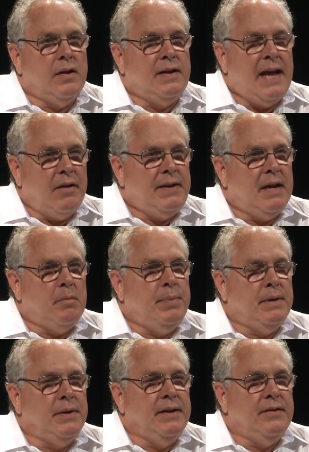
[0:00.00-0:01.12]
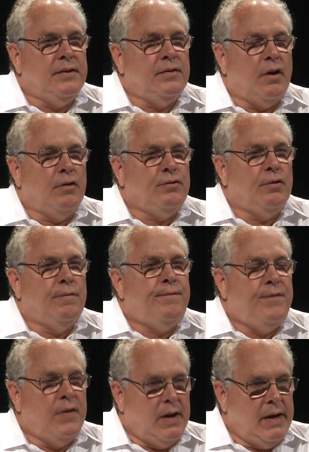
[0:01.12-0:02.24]
downtown buildings is also
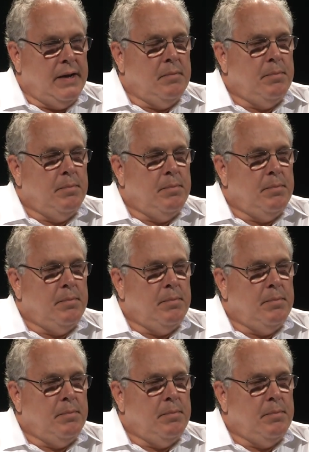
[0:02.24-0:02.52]
fun